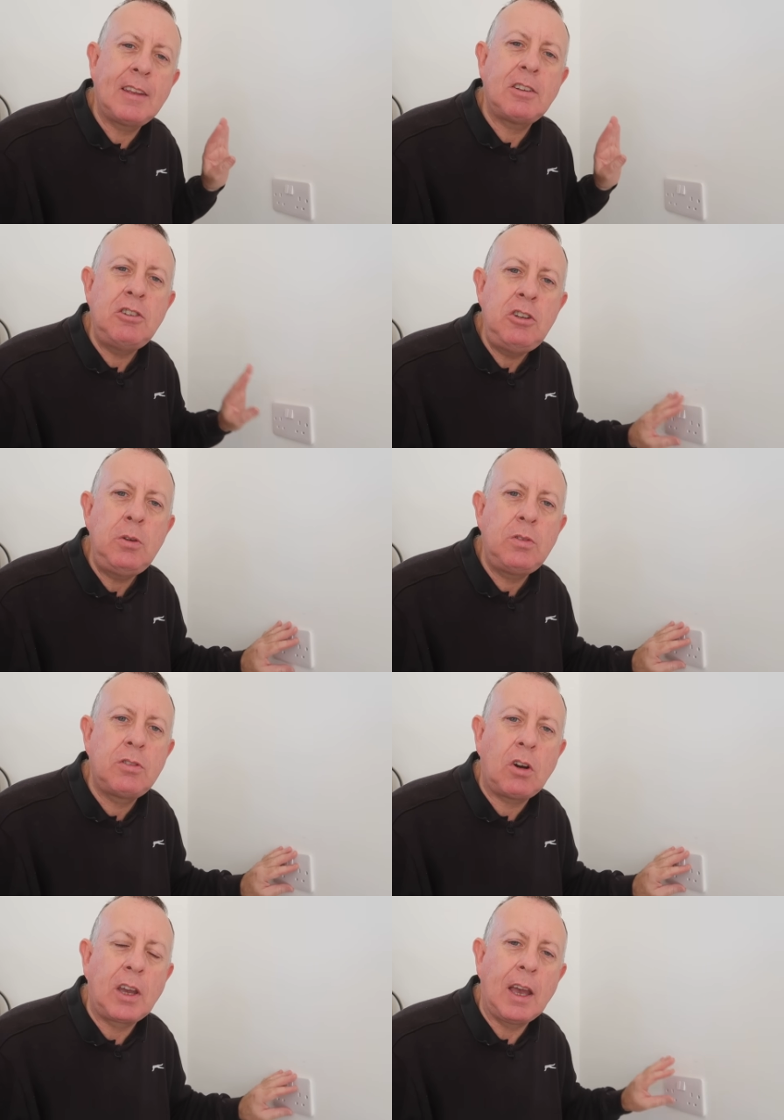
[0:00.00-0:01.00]
That's a new
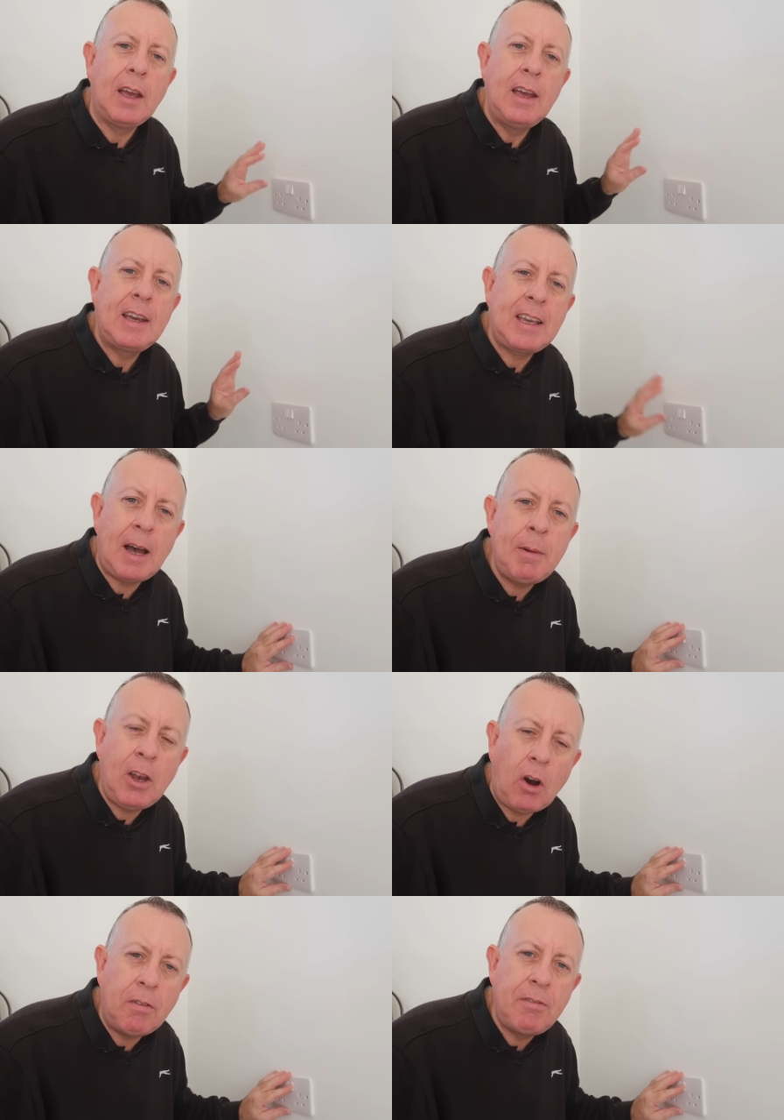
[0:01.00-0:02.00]
socket
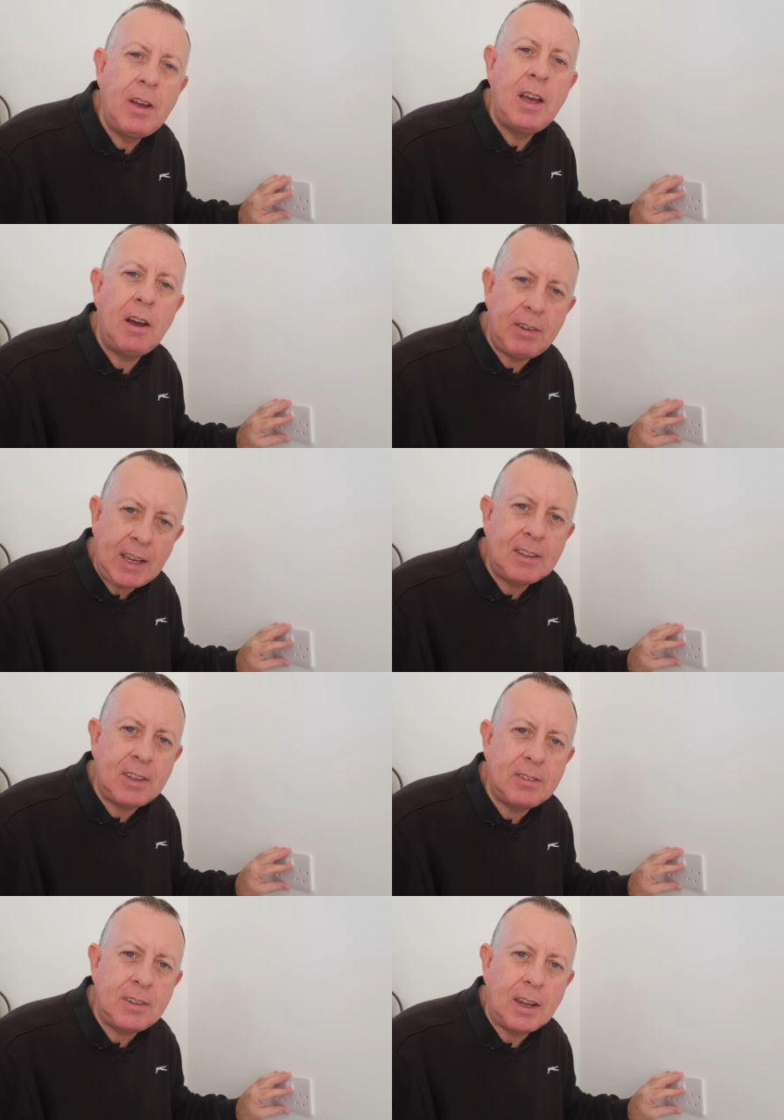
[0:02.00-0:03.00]
coming off of an
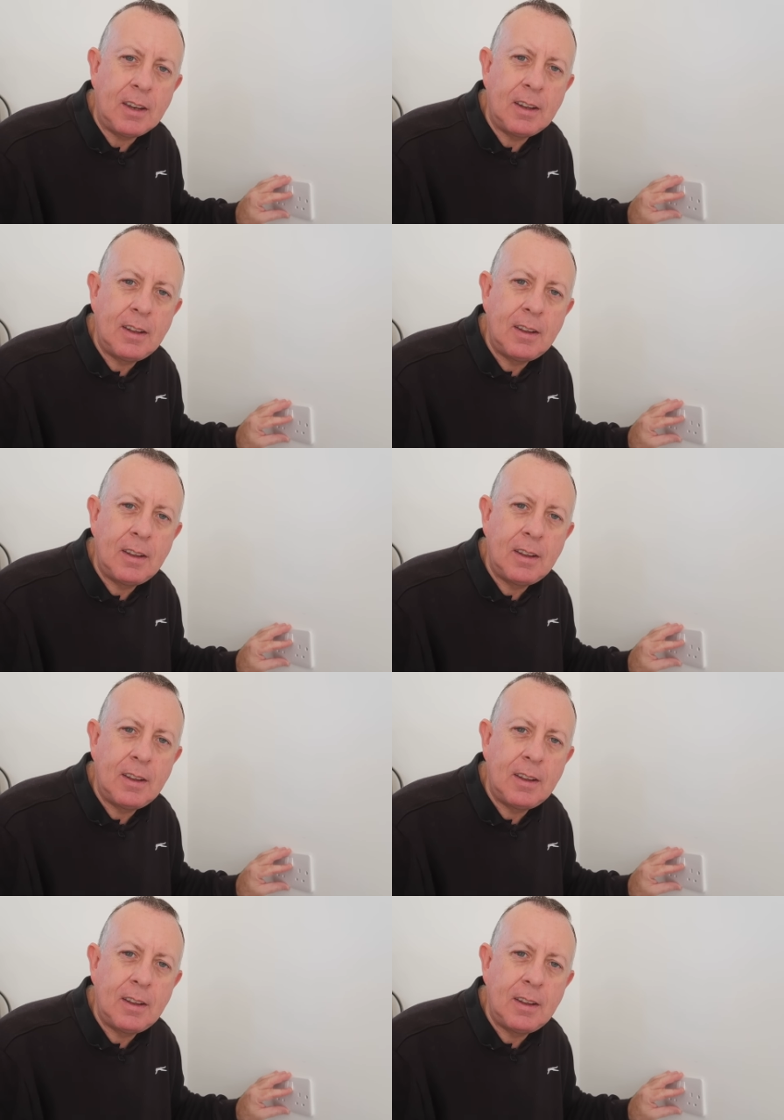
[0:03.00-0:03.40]
existing.